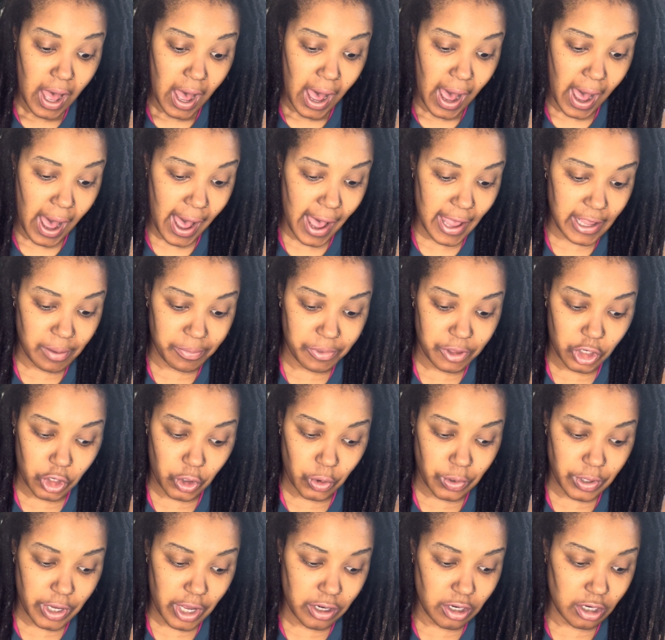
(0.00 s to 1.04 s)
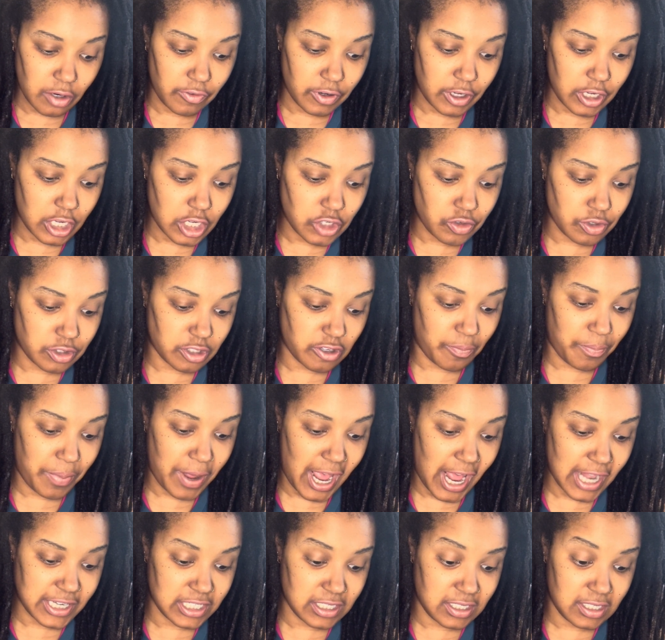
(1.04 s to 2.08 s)
I am the creator of hundreds of
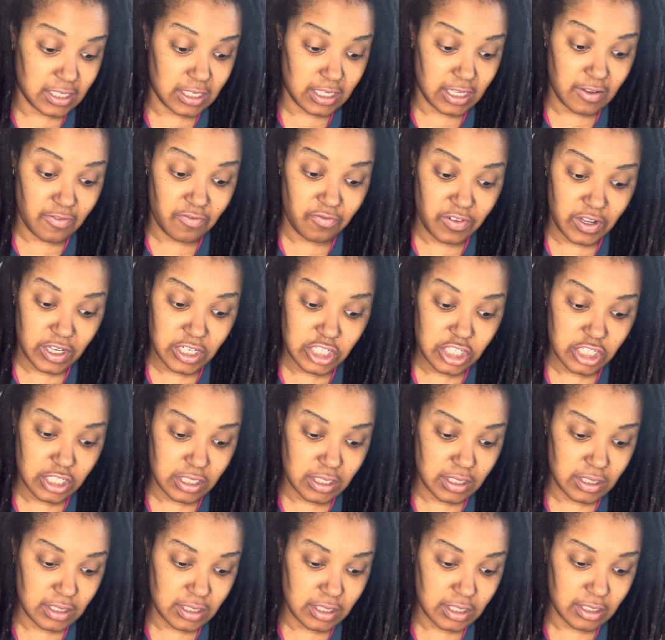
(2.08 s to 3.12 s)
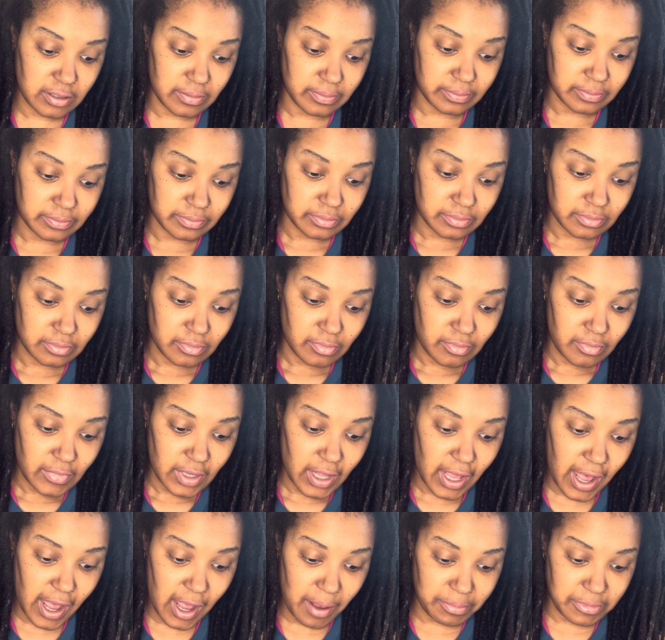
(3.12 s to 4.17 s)
patented inventions.
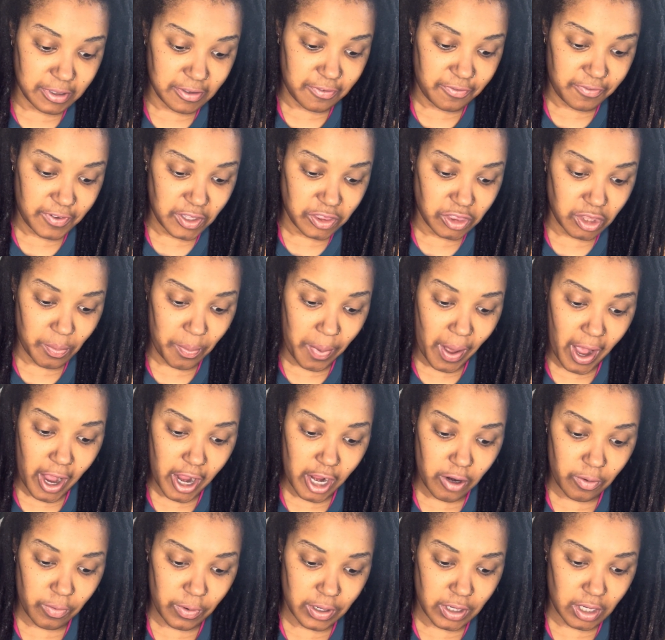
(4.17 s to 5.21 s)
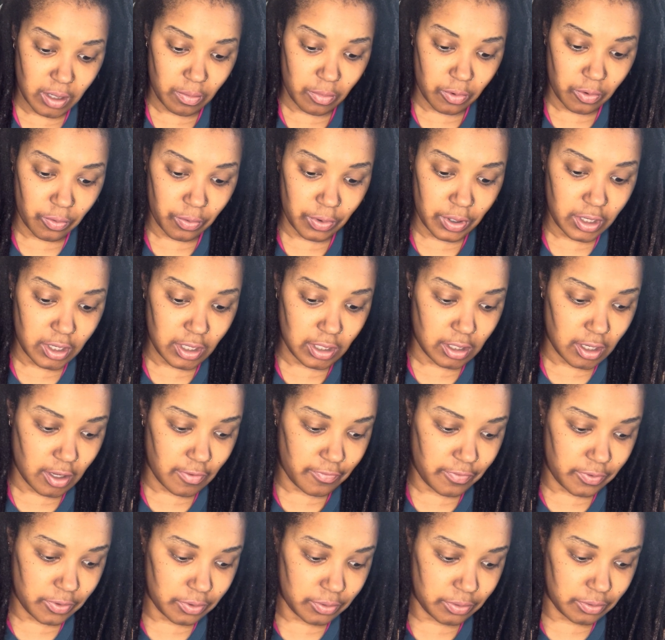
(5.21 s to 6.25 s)
I am Lafitte the Pirate and Maria
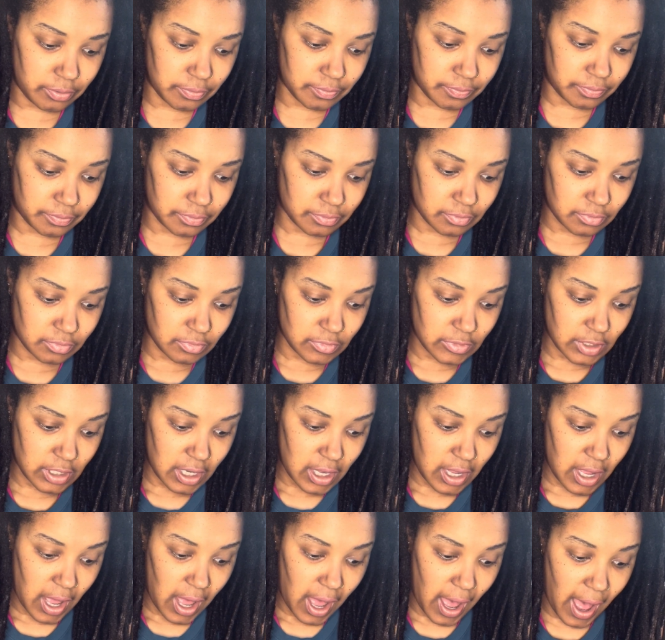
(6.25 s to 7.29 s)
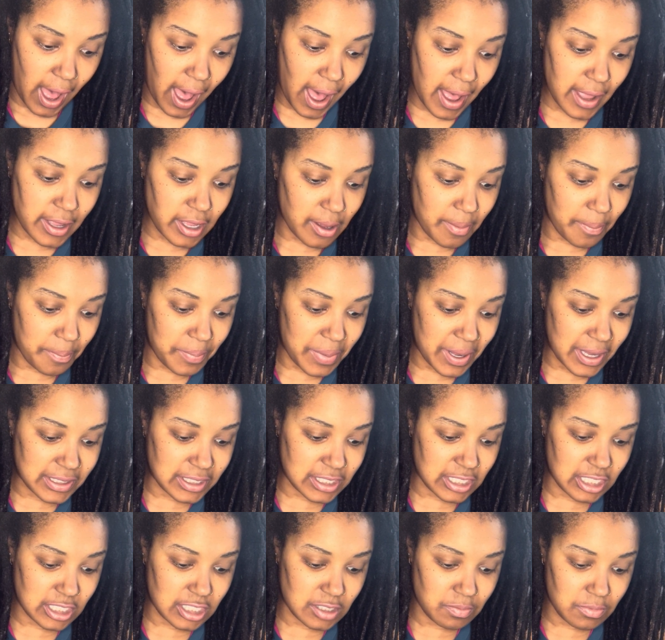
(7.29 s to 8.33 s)
Laveau. I am
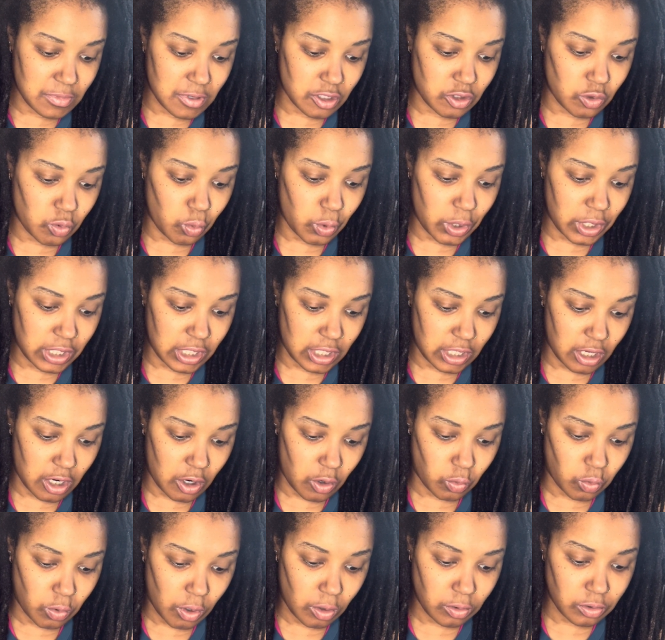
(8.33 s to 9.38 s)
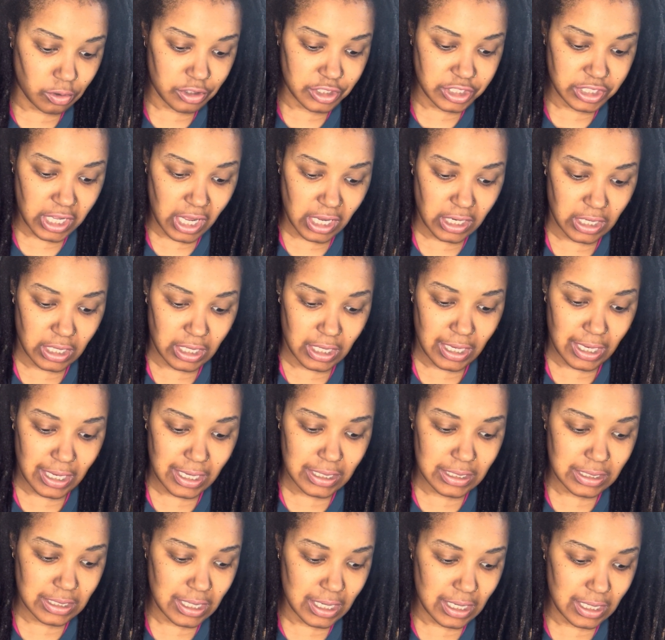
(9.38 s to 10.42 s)
Bessie Smith winning a roller skating
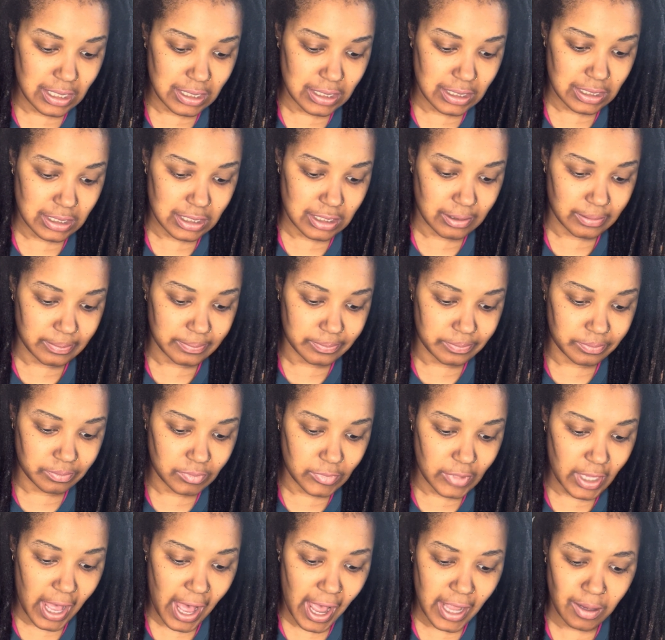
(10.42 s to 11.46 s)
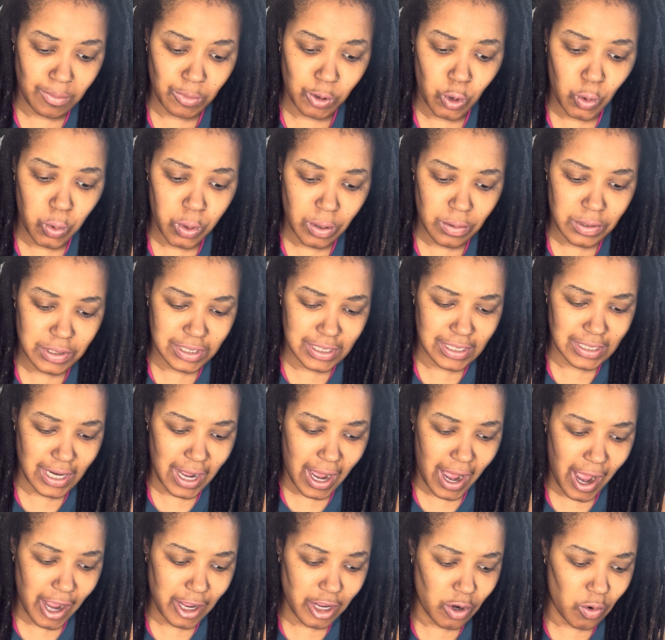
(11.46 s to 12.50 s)
contest. I am quilts and
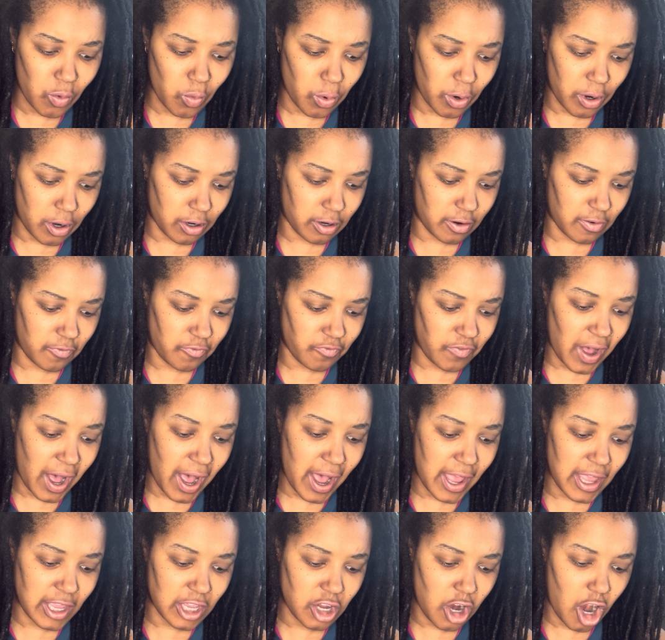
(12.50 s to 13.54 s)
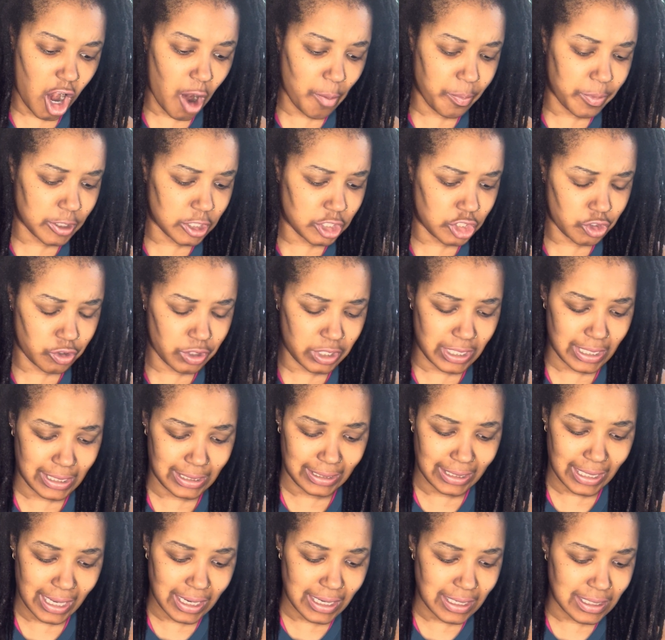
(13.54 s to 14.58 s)
ironwork, fine carpentry and
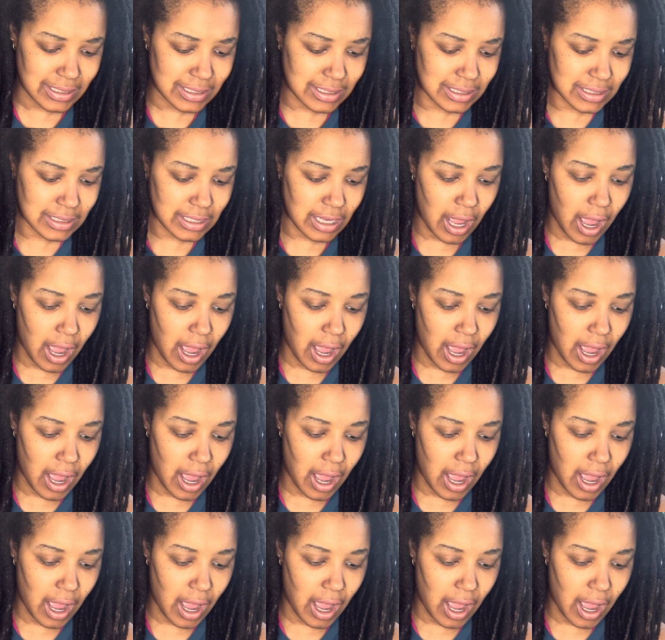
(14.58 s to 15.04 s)
lace.